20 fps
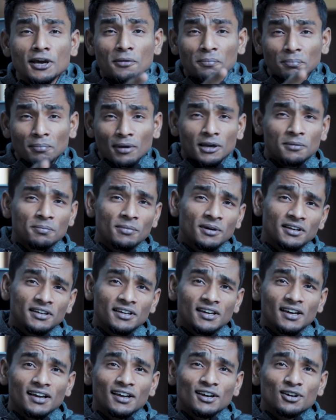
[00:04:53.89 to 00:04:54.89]
make
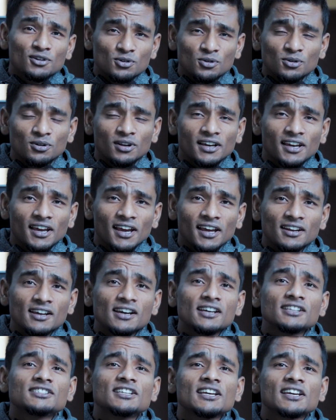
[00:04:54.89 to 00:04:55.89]
media cool again.
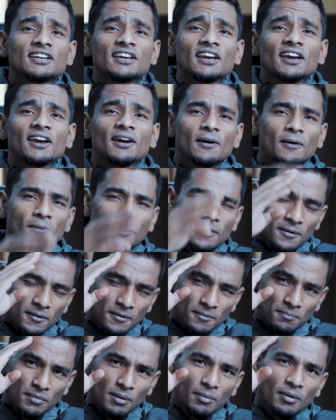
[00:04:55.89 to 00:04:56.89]
Take care.
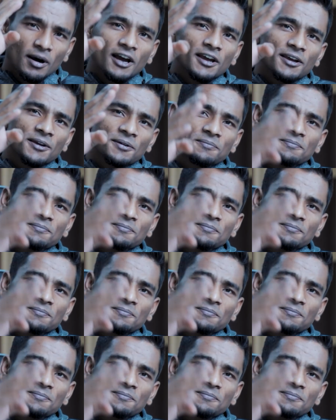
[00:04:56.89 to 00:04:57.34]
Bye-bye.